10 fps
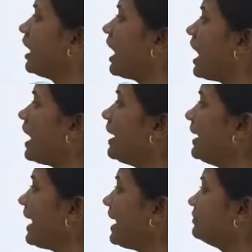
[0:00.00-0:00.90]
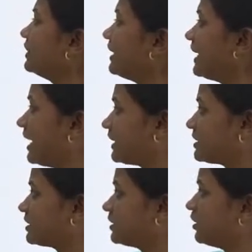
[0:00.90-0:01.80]
I have a cat.
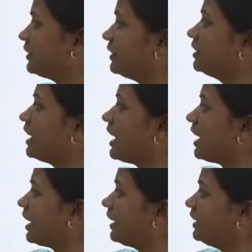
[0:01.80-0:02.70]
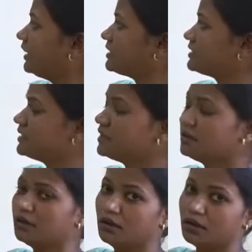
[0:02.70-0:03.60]
Now here I is the
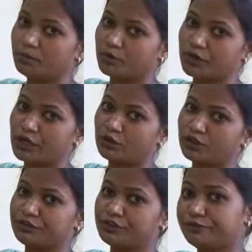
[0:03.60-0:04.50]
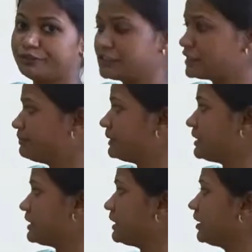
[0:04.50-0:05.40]
pronoun of the first
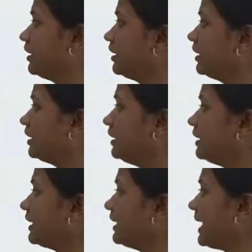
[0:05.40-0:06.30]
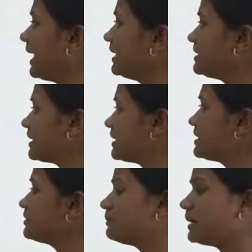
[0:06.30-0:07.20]
person. The cat
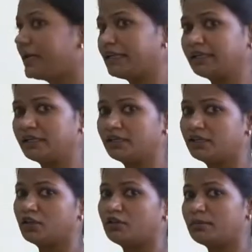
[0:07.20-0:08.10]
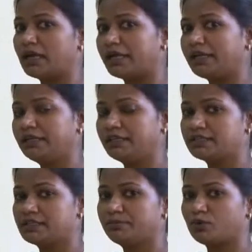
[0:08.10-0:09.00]
is mine. Now mine
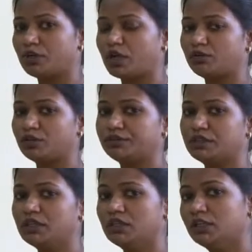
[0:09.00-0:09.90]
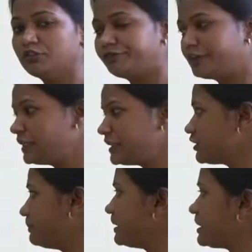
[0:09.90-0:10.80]
is the pronoun of the
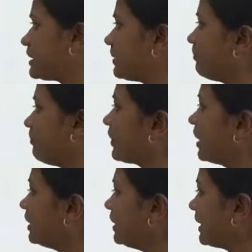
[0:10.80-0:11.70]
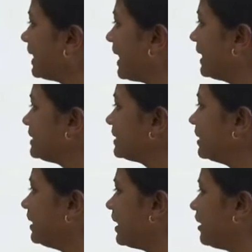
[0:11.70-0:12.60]
first person. The cat
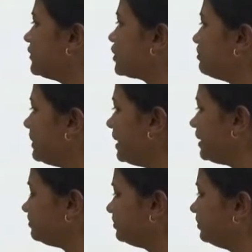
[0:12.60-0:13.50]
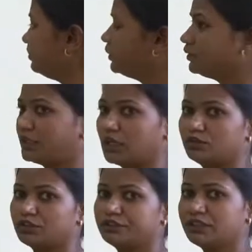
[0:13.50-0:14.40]
loves me.
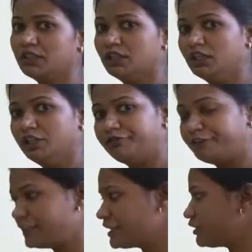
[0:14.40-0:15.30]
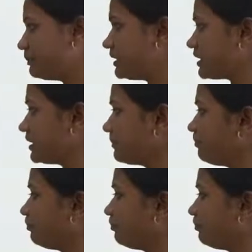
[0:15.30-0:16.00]
Pronoun of the first person.